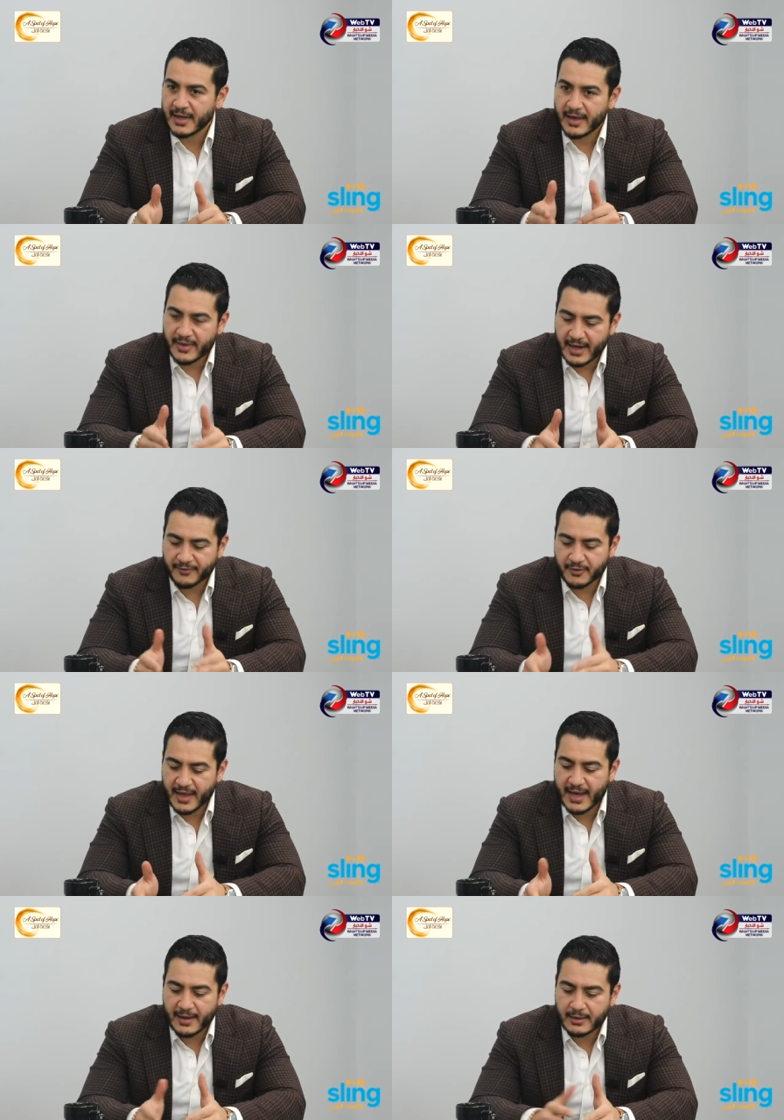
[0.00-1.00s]
And then after
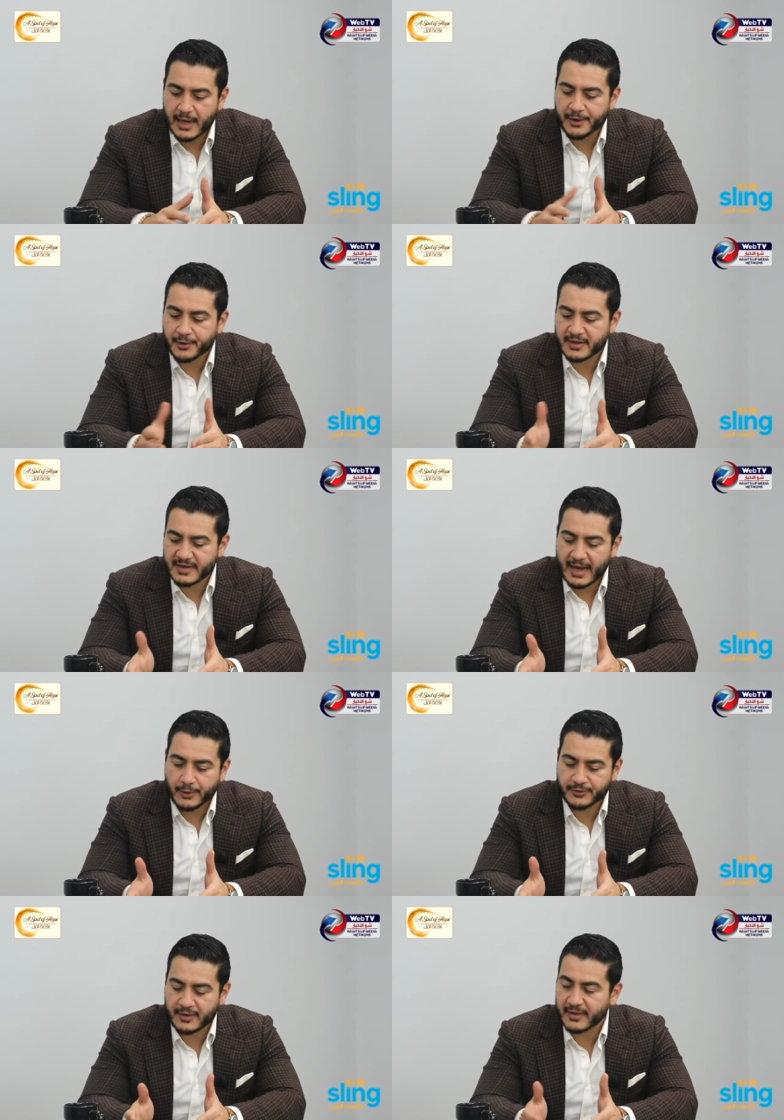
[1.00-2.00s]
that, got her into
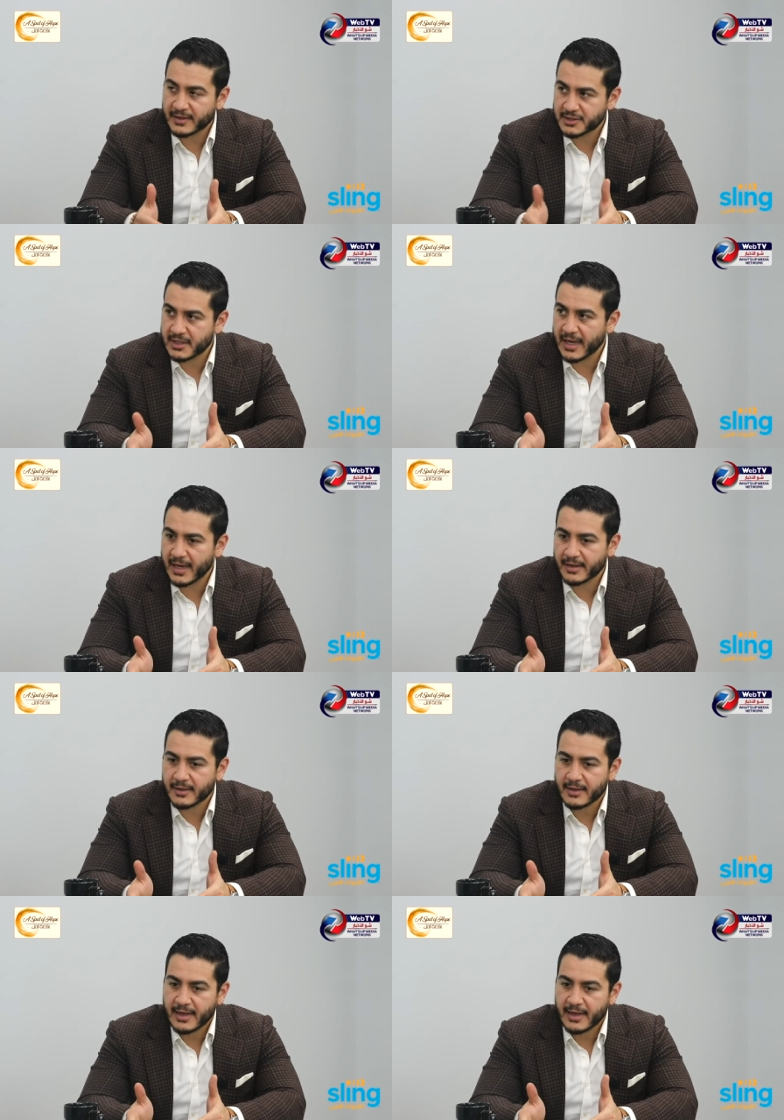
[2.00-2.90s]
housing that she had